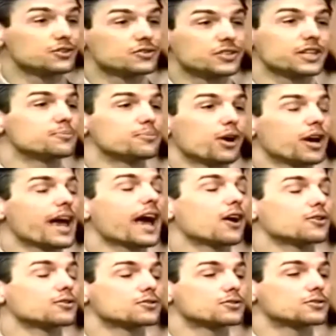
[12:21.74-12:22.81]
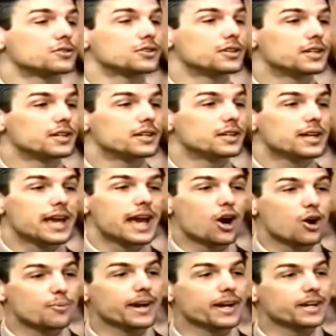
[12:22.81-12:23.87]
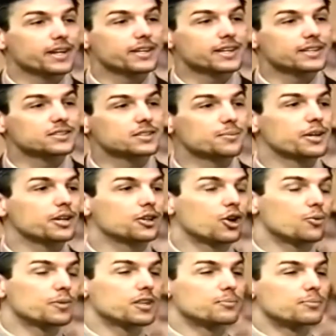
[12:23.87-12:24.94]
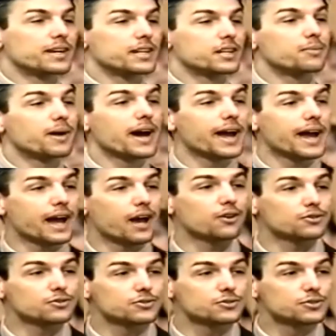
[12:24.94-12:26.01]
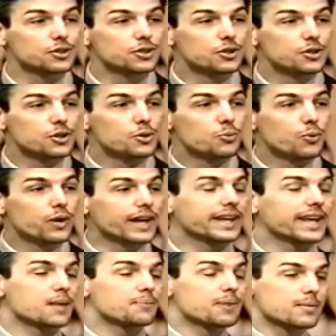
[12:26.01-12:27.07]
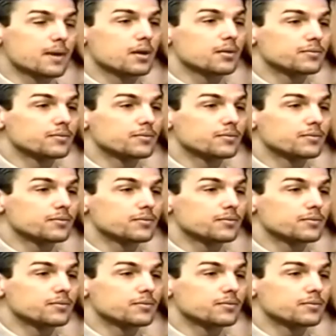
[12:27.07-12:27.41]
You say you bought a house. How am I going to get somebody to loan me the money to buy a house when I can't